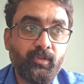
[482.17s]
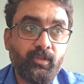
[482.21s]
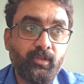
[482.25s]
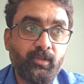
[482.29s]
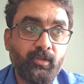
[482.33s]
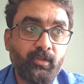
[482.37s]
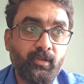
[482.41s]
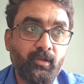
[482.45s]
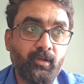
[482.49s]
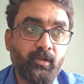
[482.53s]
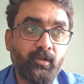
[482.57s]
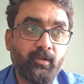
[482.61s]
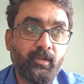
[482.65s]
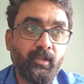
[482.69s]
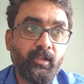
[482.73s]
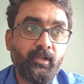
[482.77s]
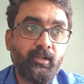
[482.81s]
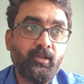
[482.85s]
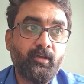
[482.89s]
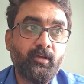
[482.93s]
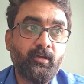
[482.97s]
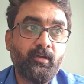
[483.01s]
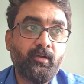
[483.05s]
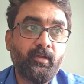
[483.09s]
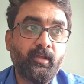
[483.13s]
the
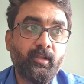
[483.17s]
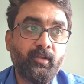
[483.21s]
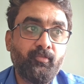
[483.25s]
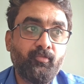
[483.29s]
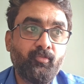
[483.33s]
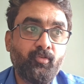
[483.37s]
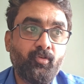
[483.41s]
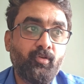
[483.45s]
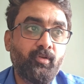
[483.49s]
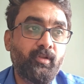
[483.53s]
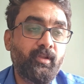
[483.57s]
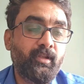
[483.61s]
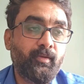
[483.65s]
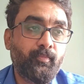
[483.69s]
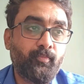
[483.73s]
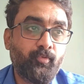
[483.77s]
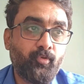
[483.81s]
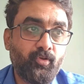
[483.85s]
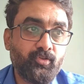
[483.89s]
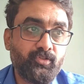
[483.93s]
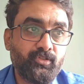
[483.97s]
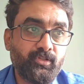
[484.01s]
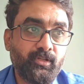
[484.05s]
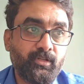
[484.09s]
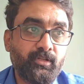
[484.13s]
data involved in a
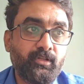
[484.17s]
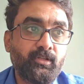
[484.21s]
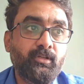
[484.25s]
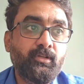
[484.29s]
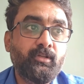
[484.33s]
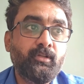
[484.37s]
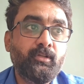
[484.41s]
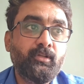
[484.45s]
project,